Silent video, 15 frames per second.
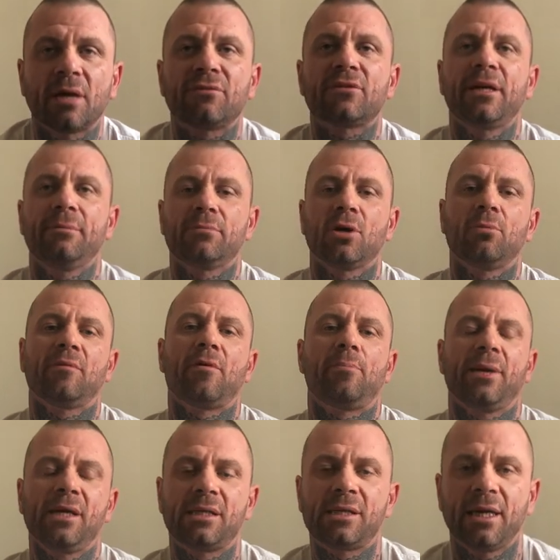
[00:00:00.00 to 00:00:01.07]
I've teamed up with a
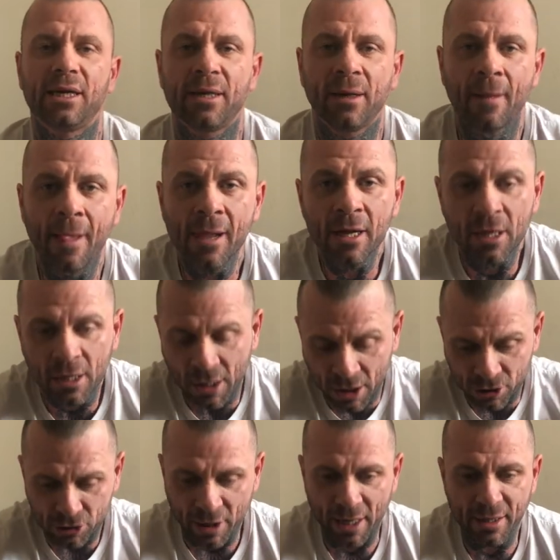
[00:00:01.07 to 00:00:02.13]
PT
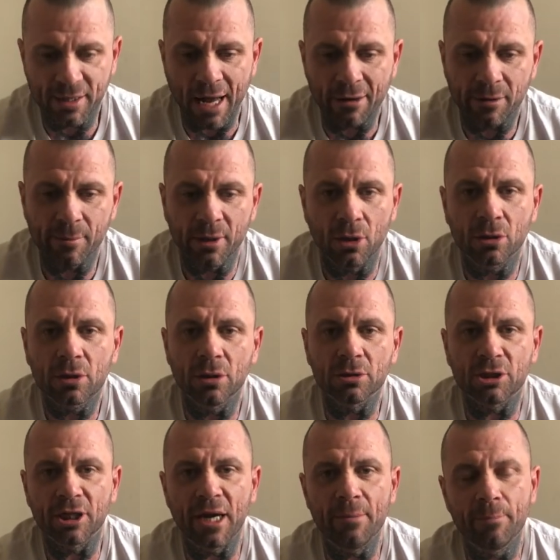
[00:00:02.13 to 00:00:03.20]
trainer down at my local
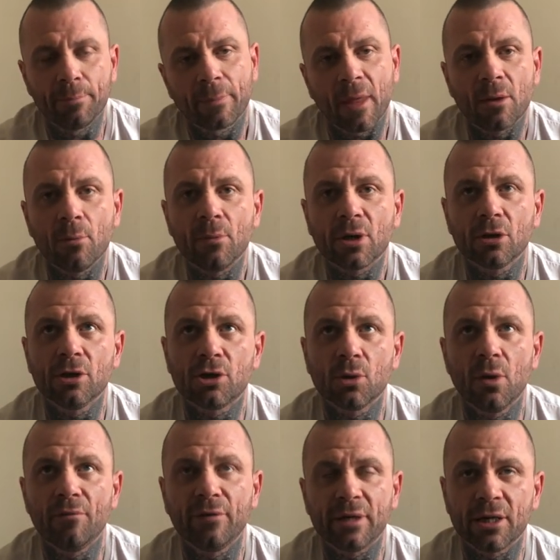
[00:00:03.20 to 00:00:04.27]
gym, and we're going to do
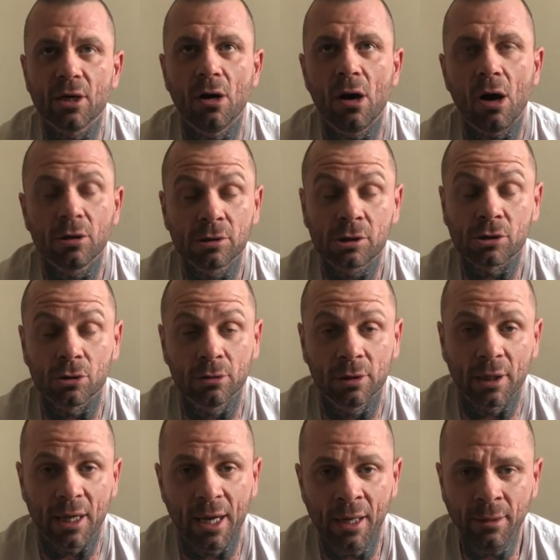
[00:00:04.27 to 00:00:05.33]
a video on
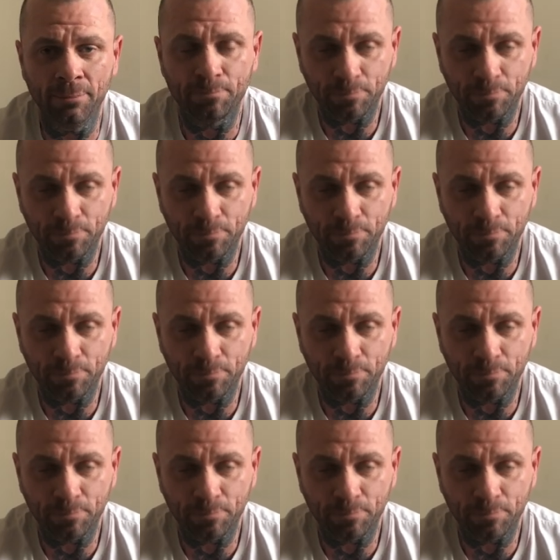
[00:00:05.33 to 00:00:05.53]
Sunday,